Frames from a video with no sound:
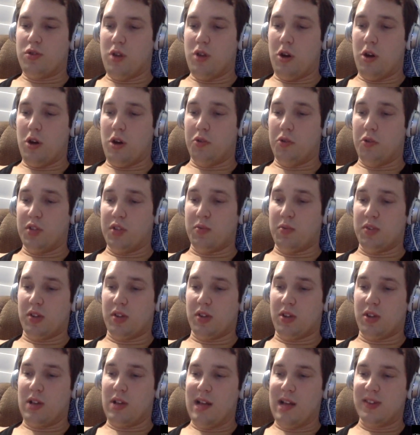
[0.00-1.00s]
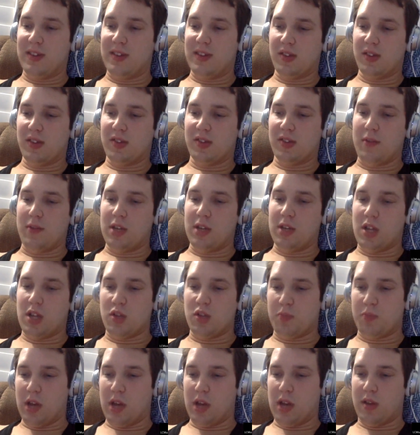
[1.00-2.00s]
No, this was a classic
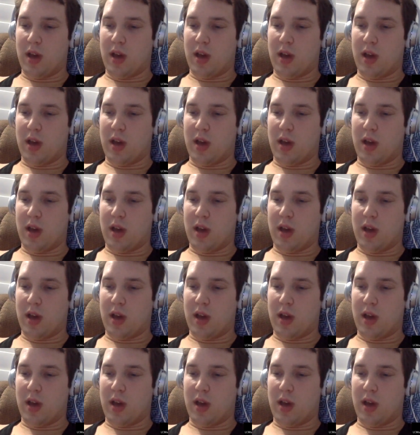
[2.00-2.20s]
70s band that